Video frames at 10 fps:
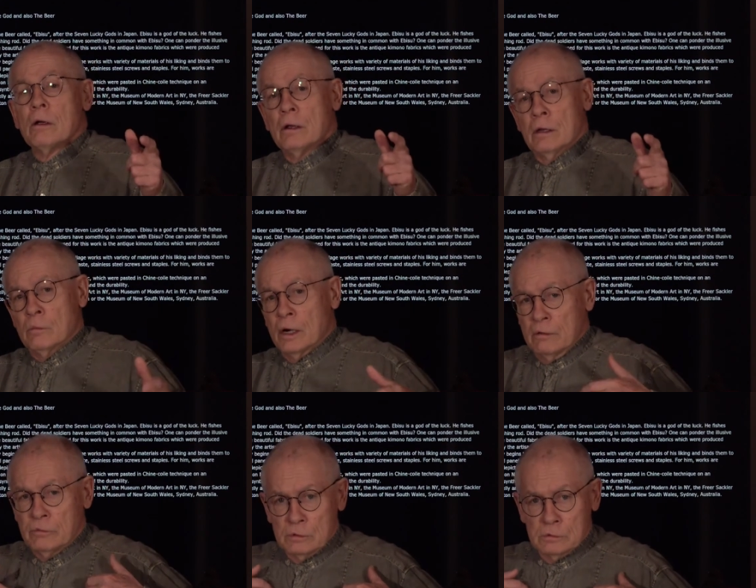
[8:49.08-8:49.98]
in my
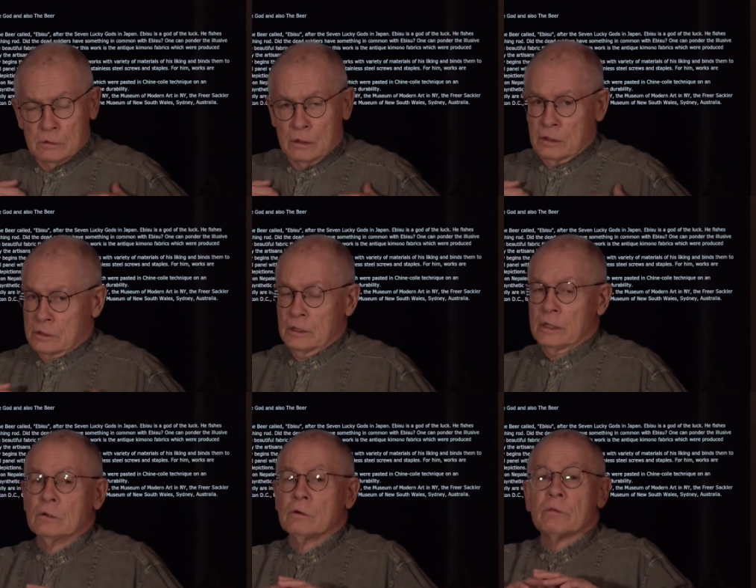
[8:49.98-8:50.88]
view,
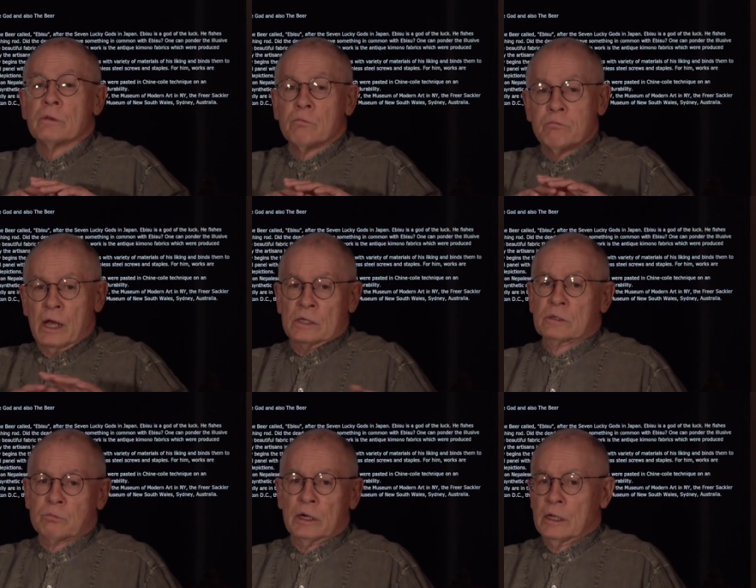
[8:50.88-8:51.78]
Artelino, the
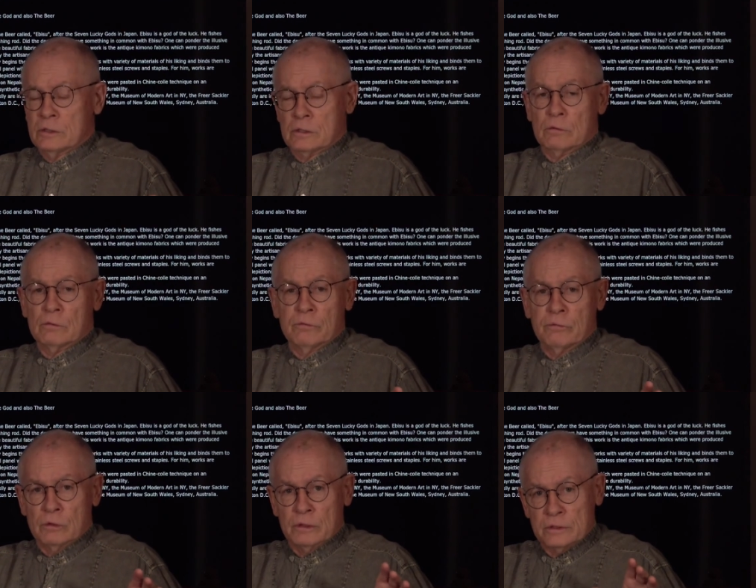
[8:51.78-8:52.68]
best place
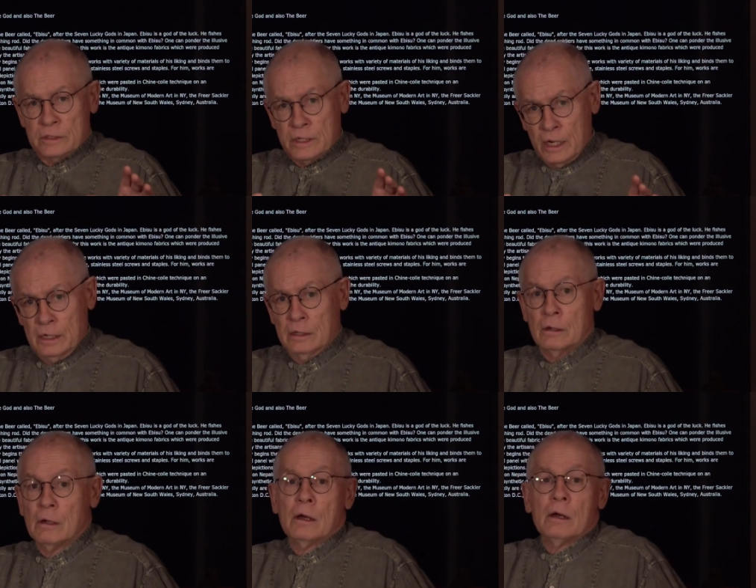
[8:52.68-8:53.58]
for selling
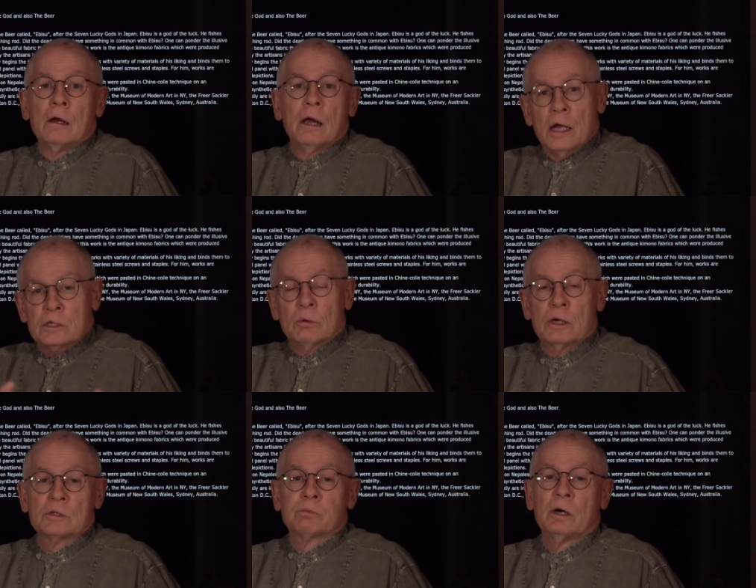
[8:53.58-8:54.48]
as well
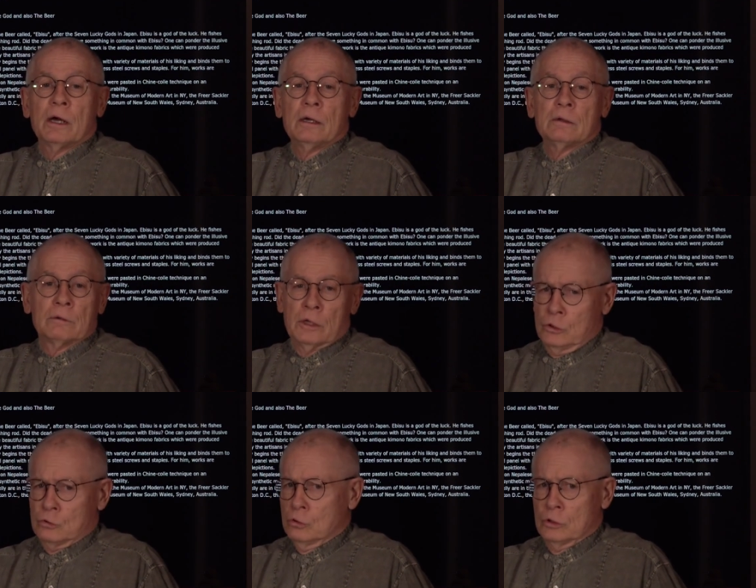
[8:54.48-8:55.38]
as buying that
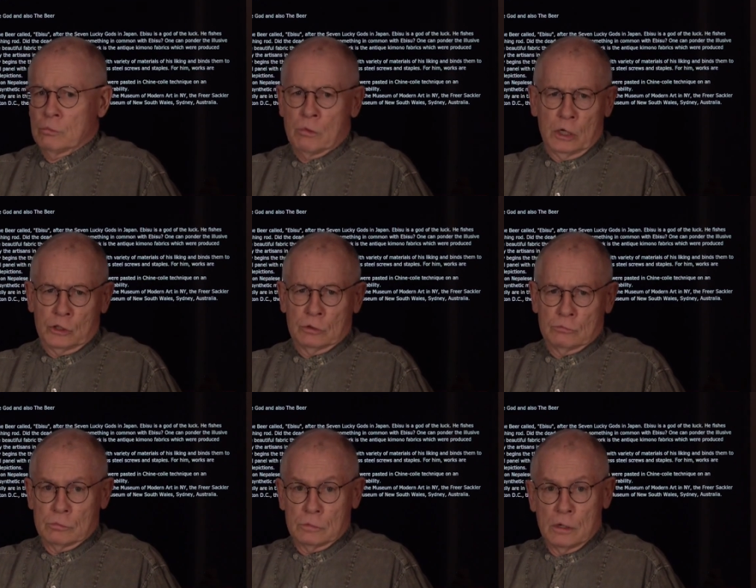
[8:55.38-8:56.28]
you could imagine.
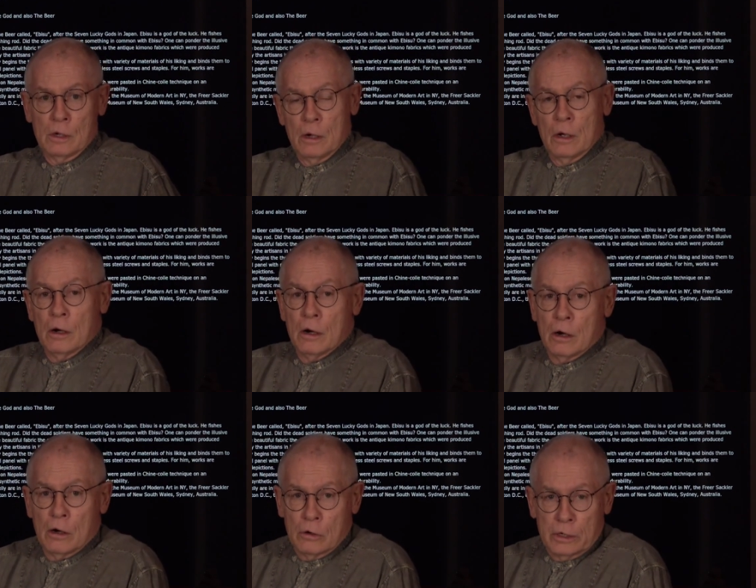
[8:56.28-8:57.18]

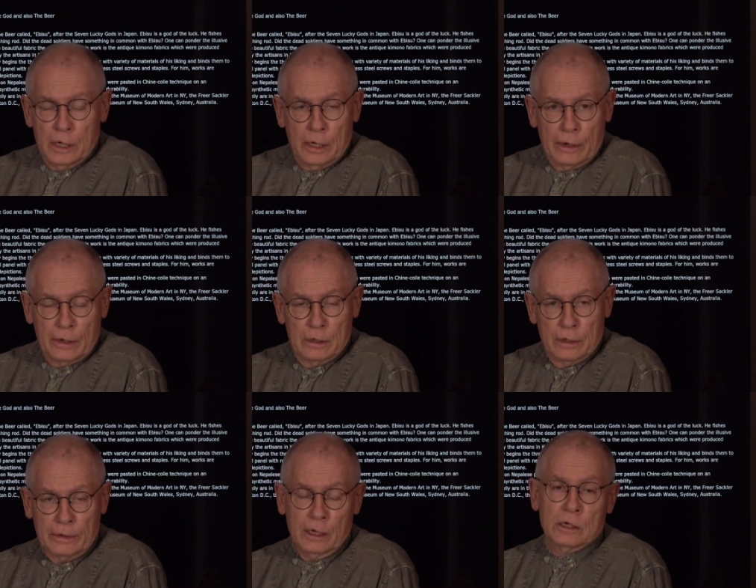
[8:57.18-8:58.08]
Okay,
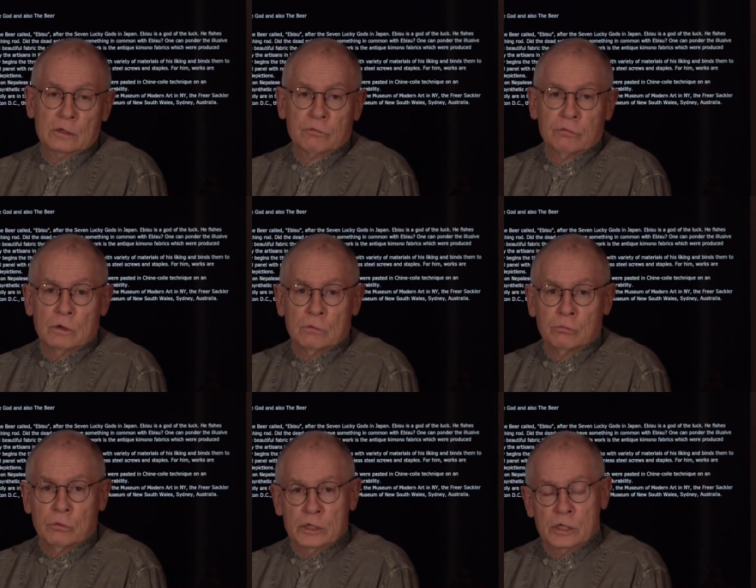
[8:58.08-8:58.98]
thanks for
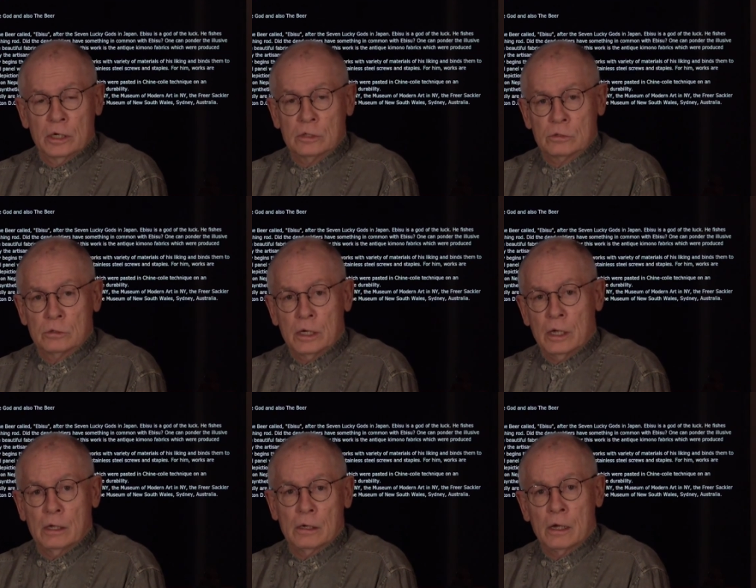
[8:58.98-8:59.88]
watching
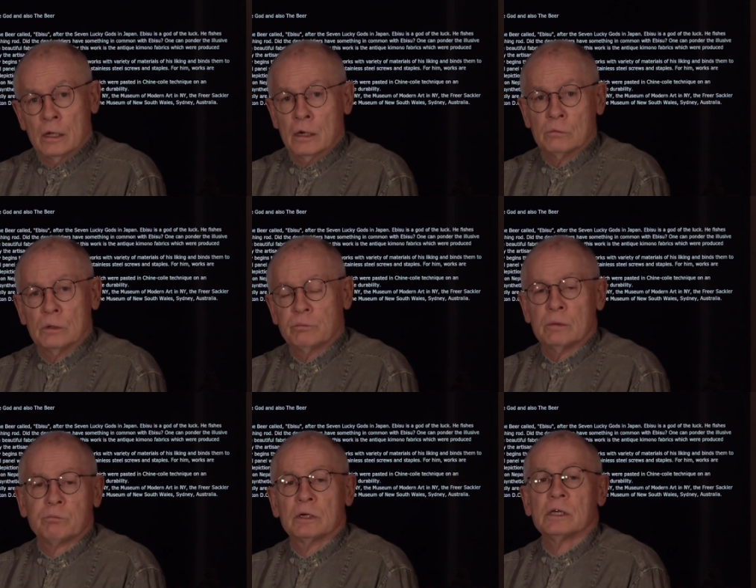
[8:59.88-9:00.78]
today, and I would be
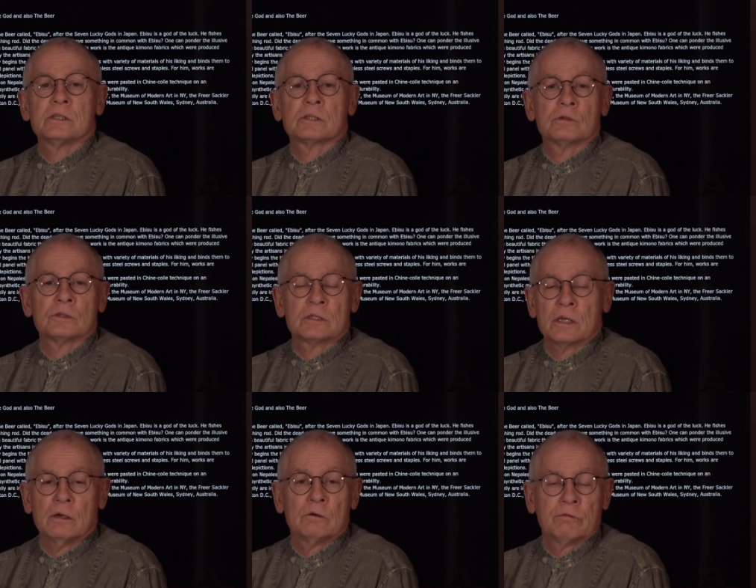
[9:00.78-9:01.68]
pleased to
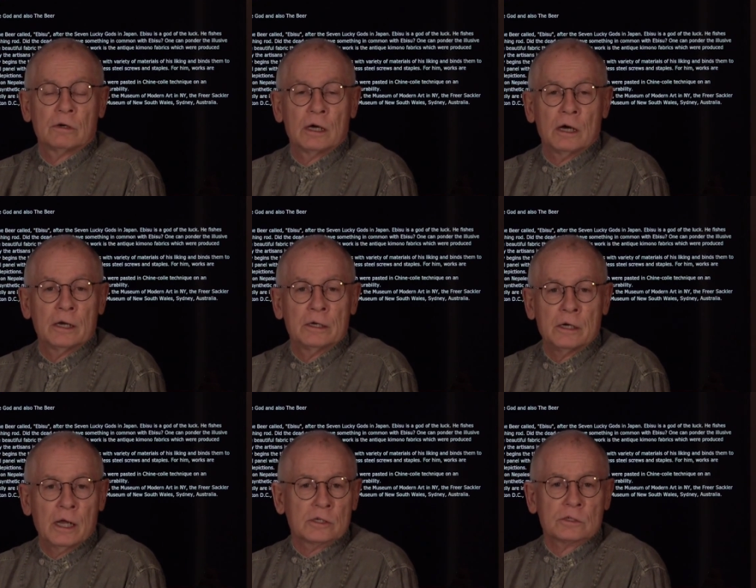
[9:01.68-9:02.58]
see you for our
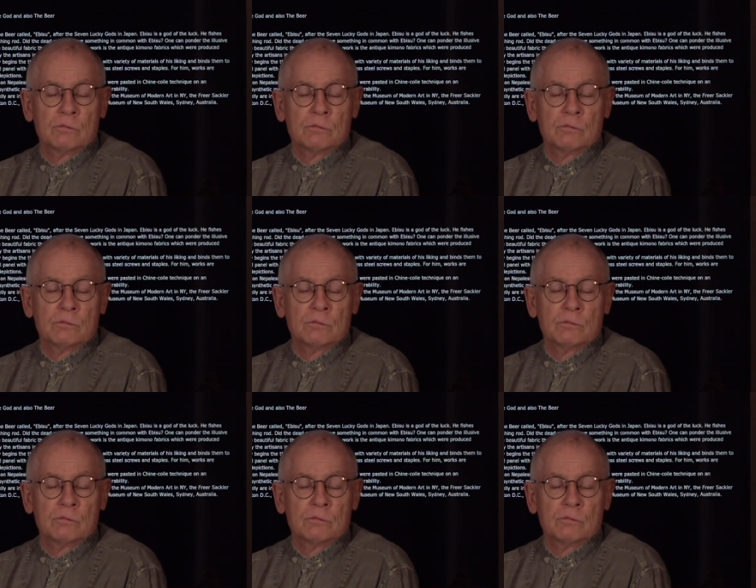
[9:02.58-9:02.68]
next